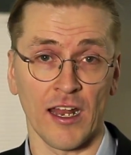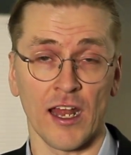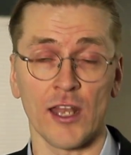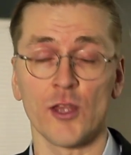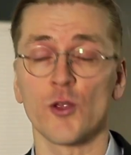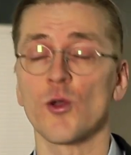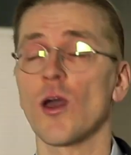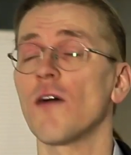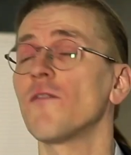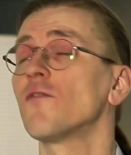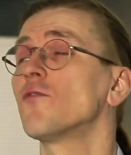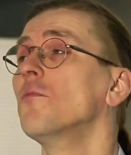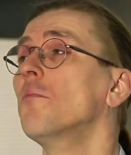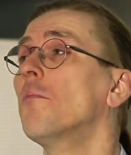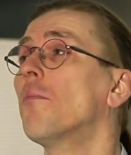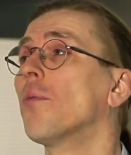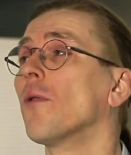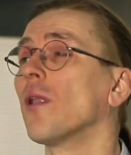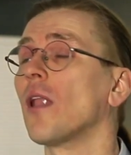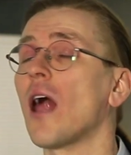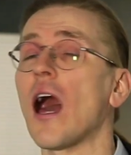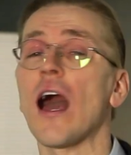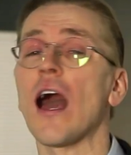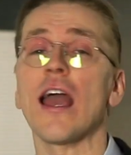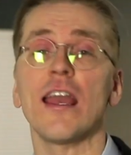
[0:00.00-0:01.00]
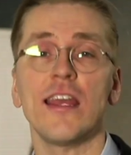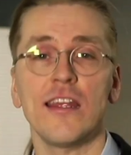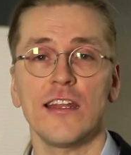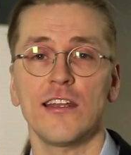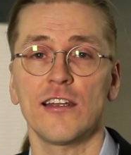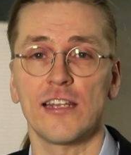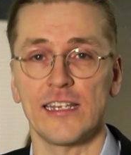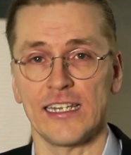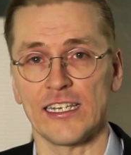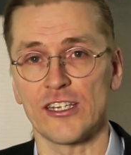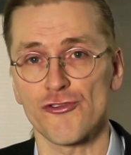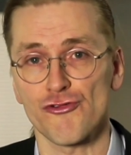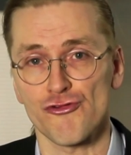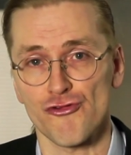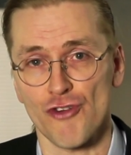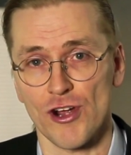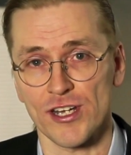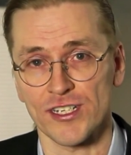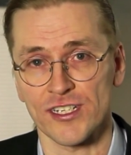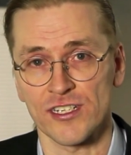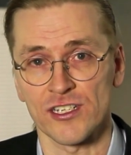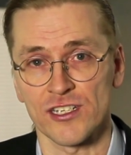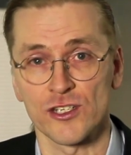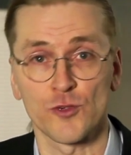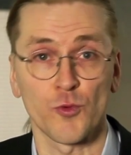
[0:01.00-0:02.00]
and you have to blindly
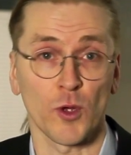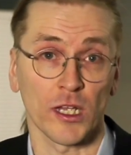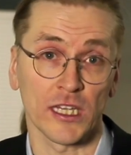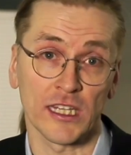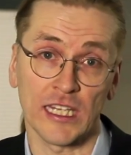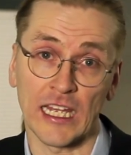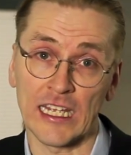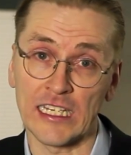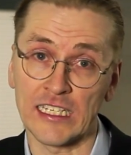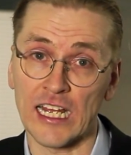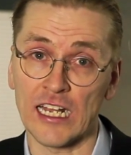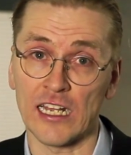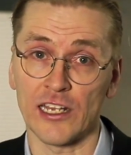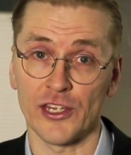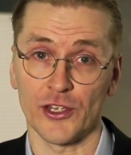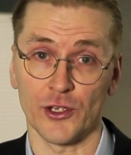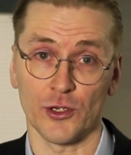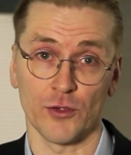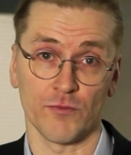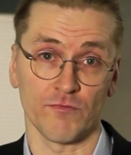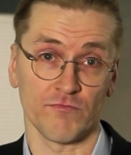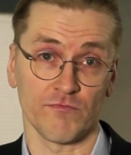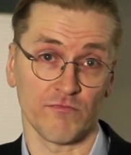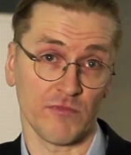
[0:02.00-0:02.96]
trust what they tell you.